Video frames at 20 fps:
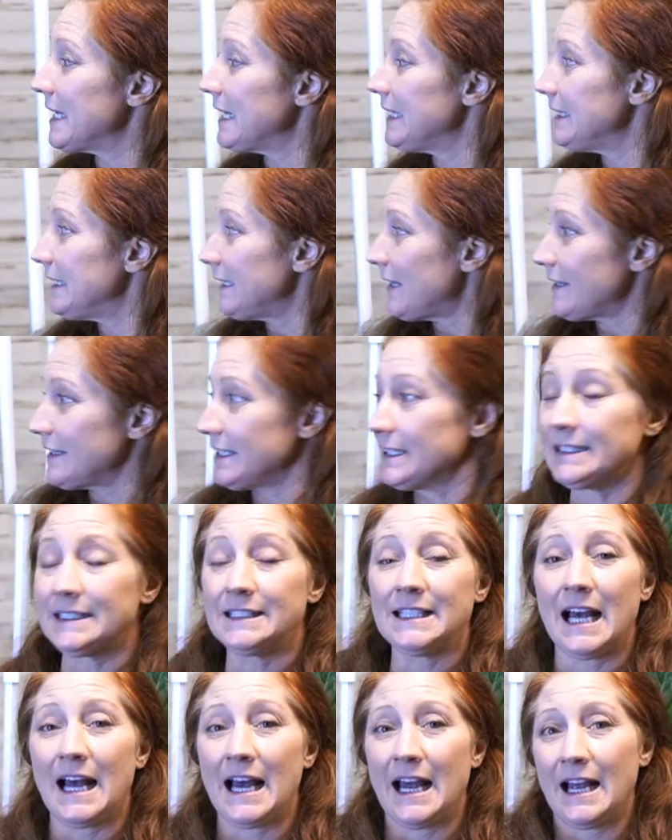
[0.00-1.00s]
And then on the
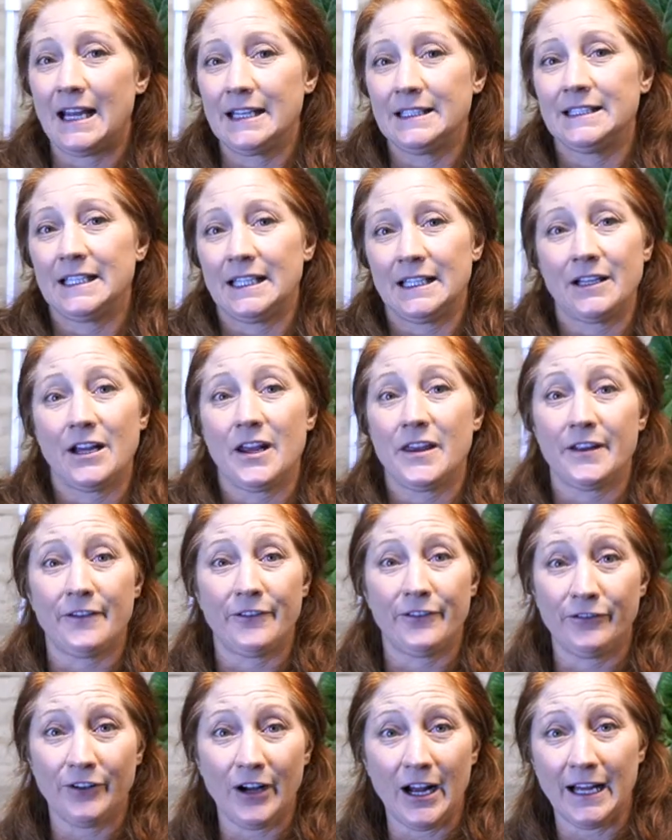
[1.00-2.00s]
sides and on the
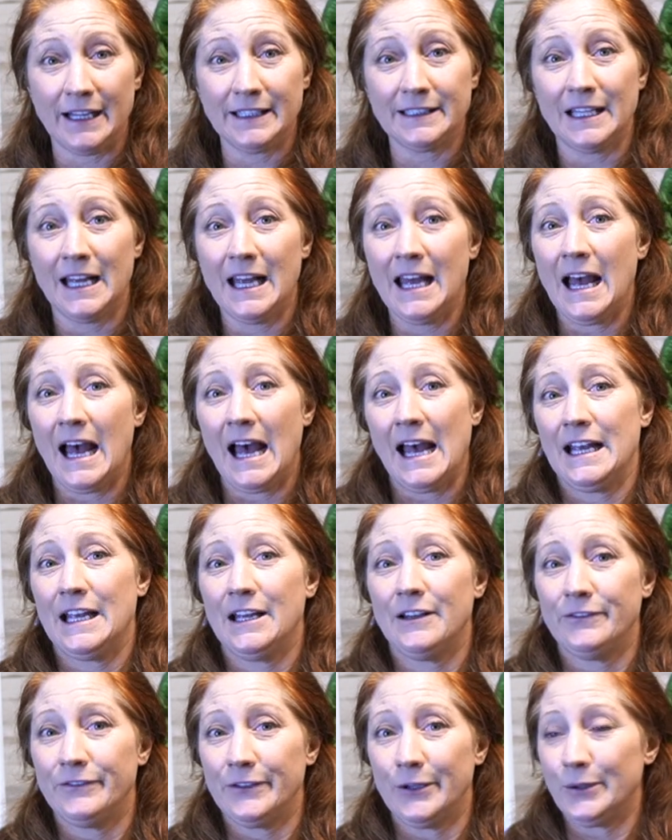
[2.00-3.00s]
front, I
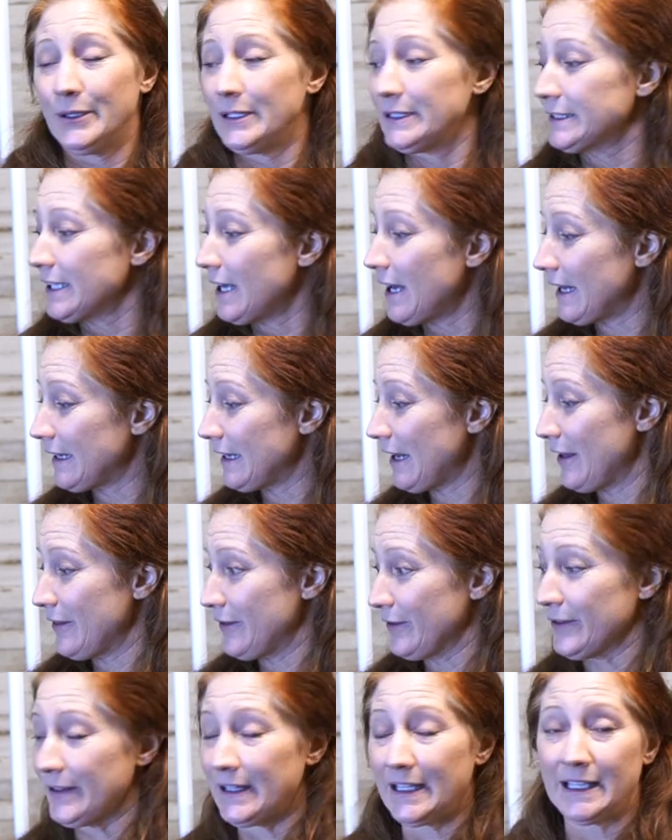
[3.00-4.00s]
can focus on
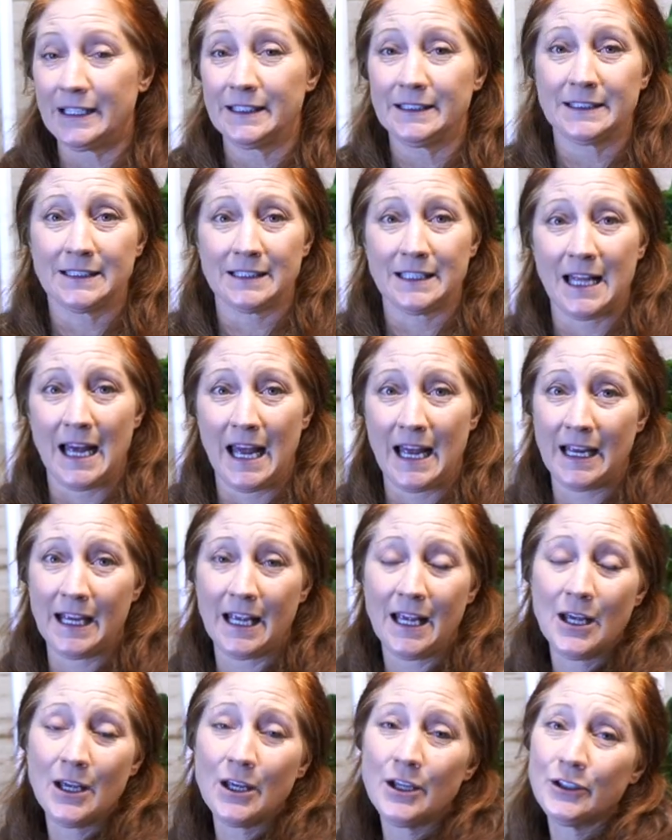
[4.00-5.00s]
other things
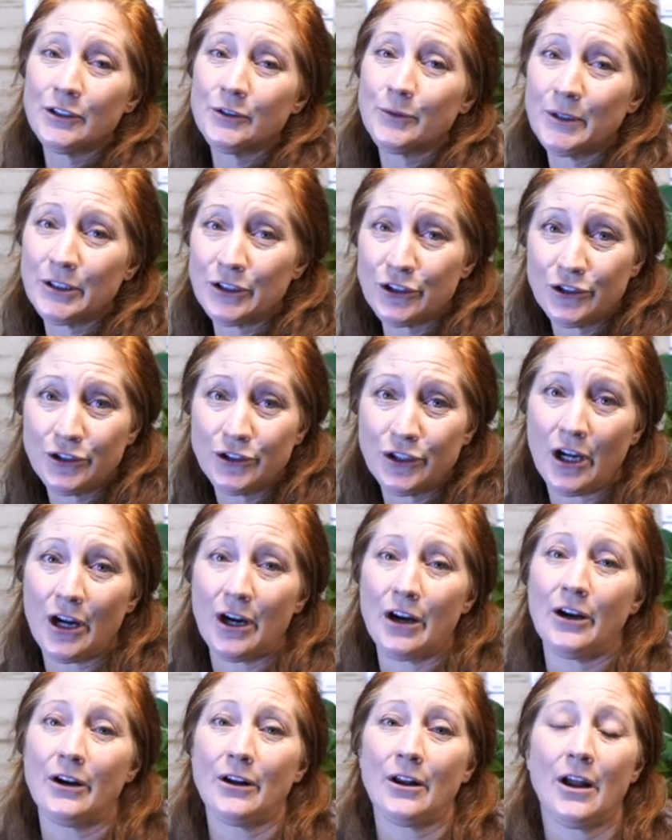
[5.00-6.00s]
like Swiss
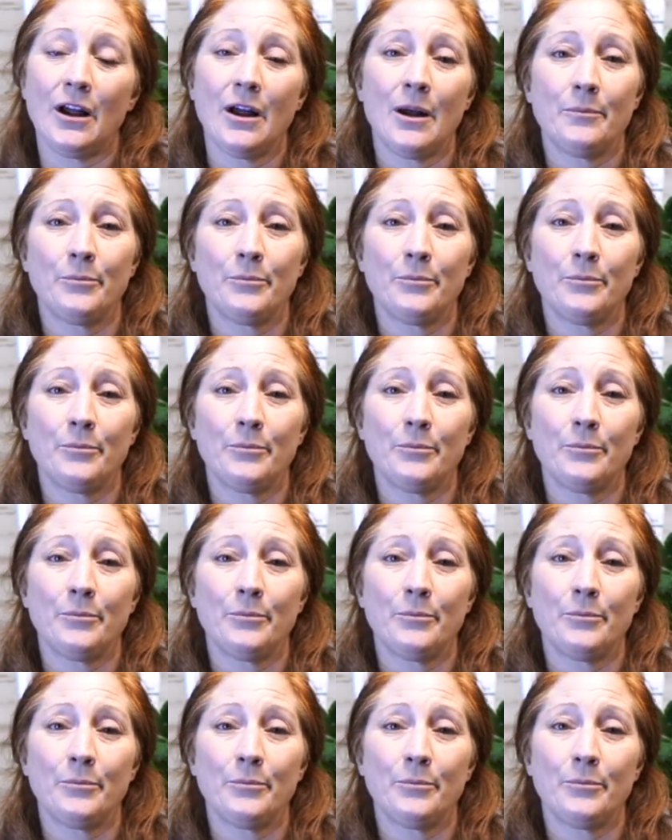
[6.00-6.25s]
chard,